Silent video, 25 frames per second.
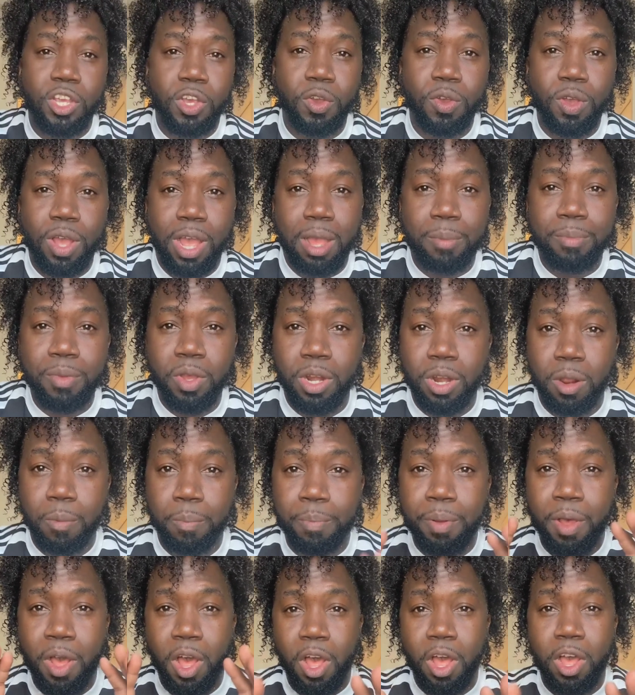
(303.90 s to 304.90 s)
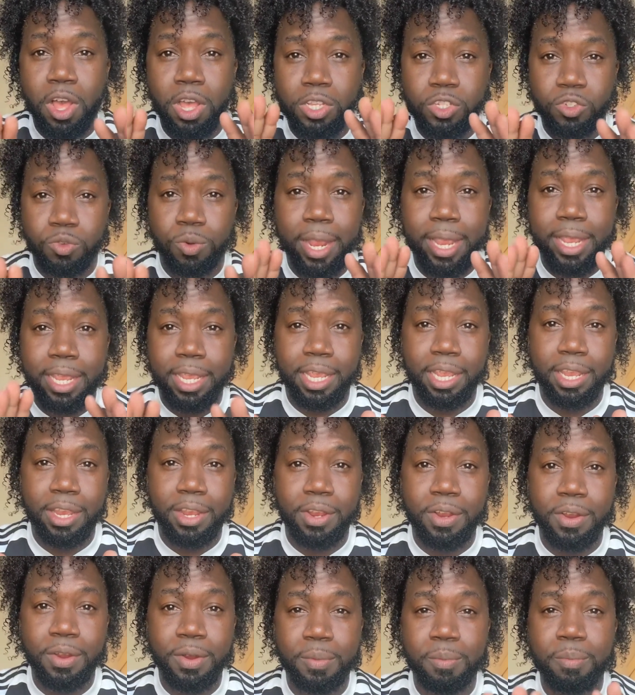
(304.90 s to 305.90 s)
So I'm gonna pause right
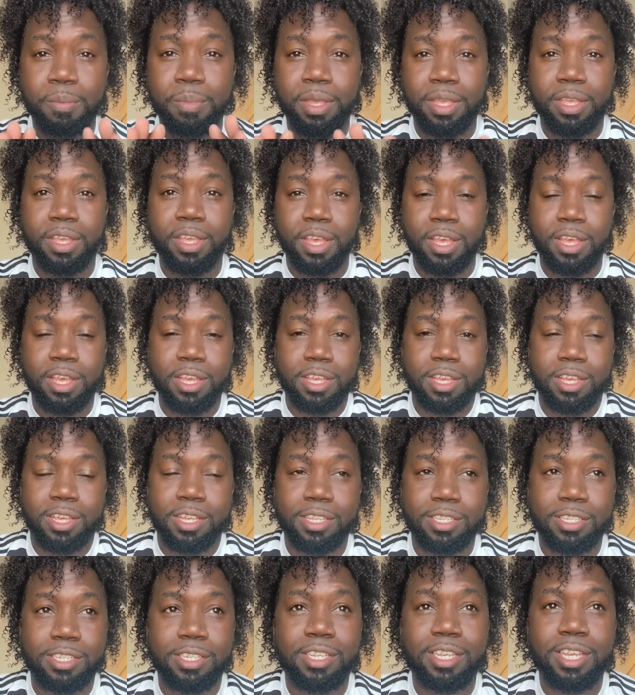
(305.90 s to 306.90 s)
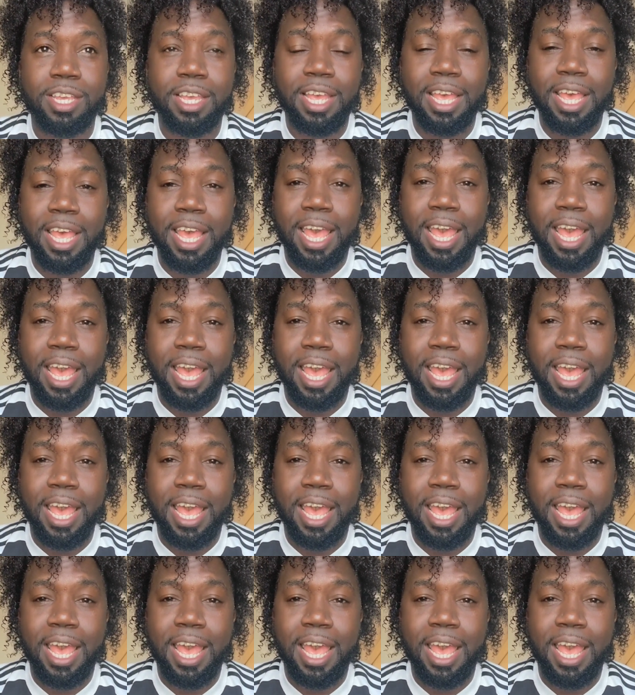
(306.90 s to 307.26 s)
here because